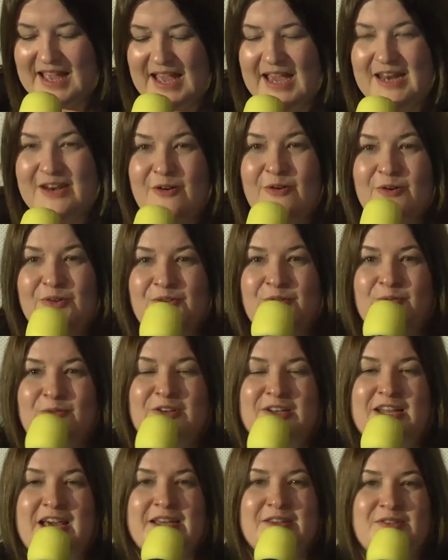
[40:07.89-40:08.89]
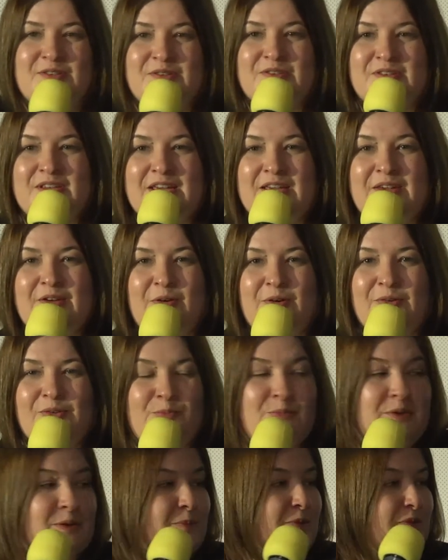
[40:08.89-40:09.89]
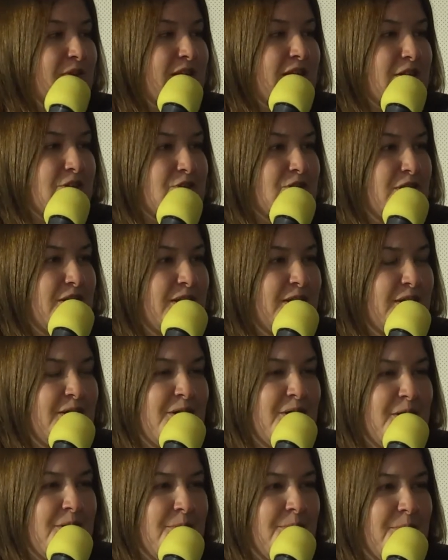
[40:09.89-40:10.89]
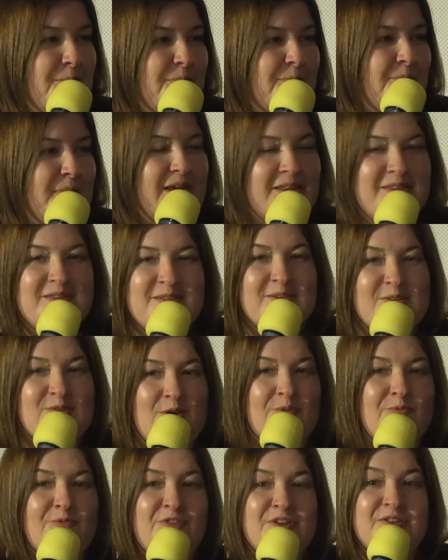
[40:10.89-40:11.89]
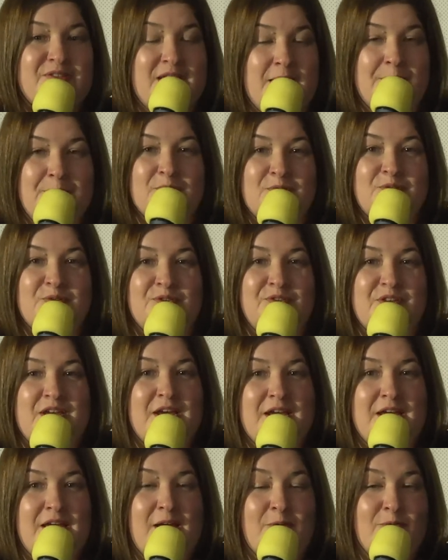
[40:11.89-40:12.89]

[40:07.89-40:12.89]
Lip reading: And I also would like to thank all the people that actually made this conference happen today.